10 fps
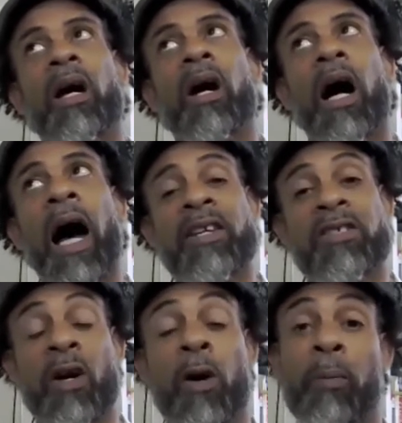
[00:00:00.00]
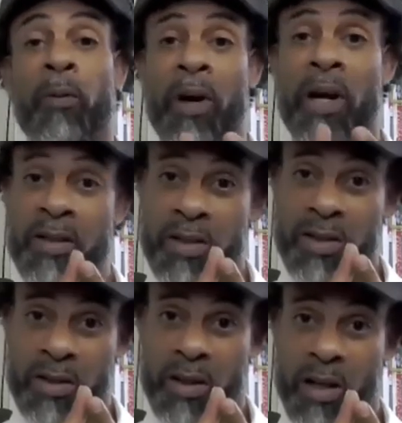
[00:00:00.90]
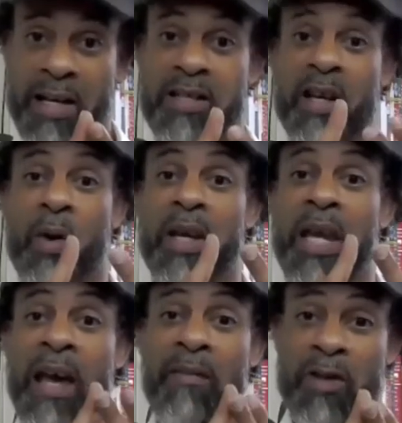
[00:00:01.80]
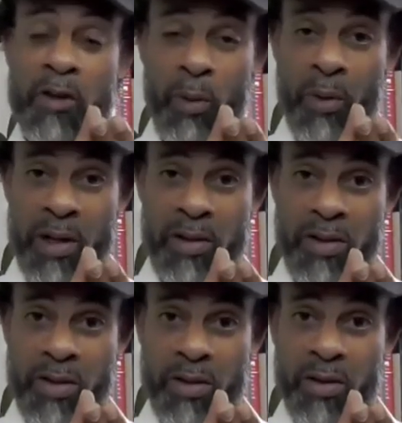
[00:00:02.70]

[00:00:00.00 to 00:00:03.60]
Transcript: I sell prints, I sell canvas prints